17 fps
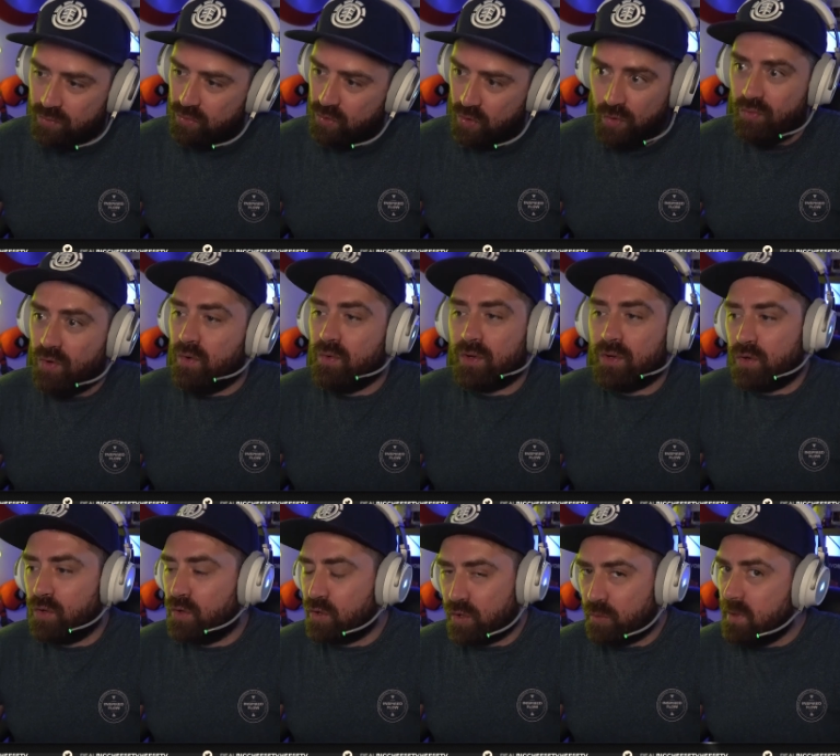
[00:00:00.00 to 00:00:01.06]
Joe Rogan and
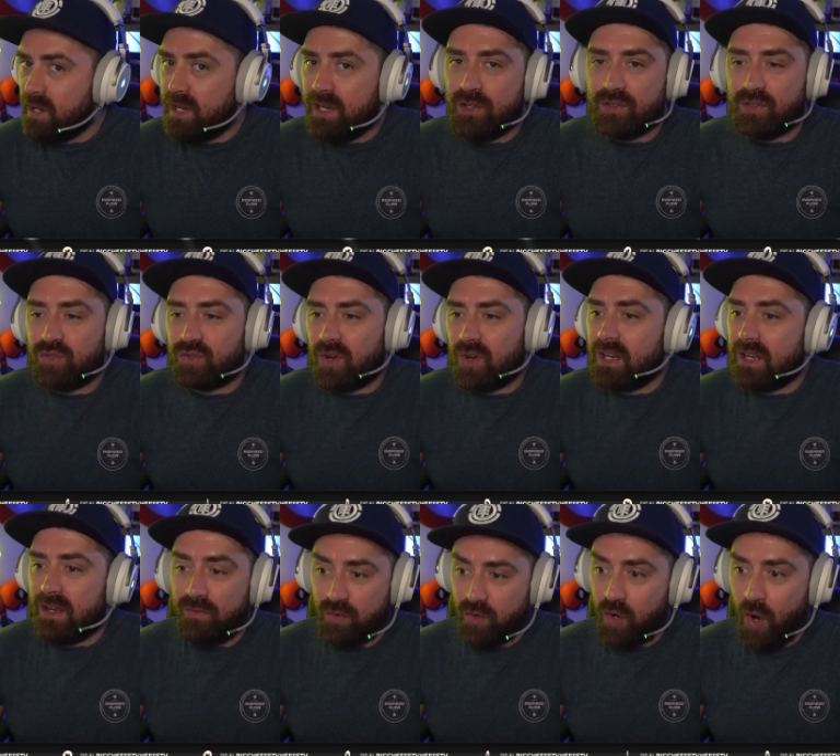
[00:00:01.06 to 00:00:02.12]
all the comedians who tried it
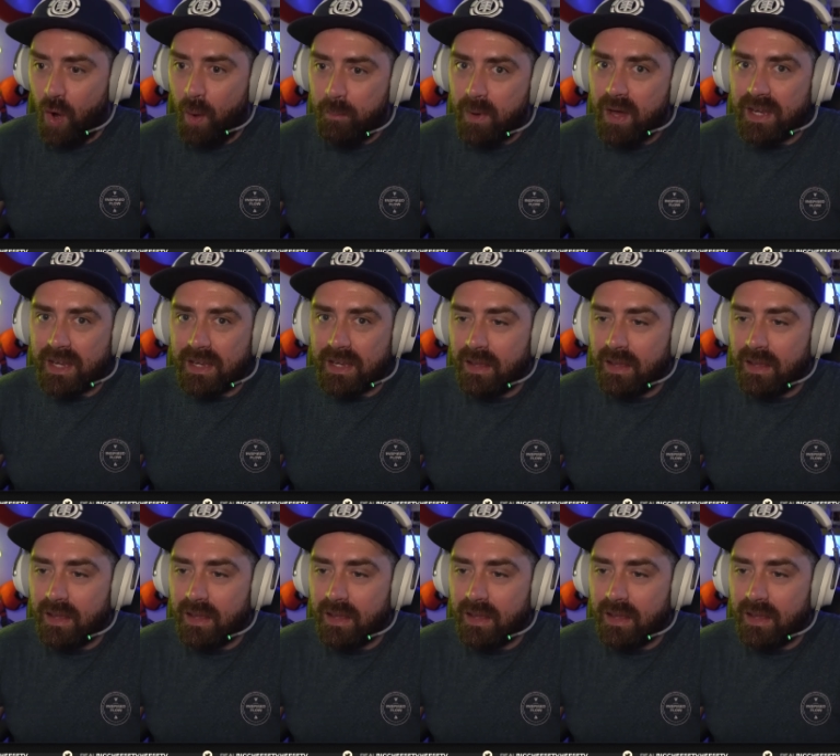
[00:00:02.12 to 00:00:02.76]
have got money.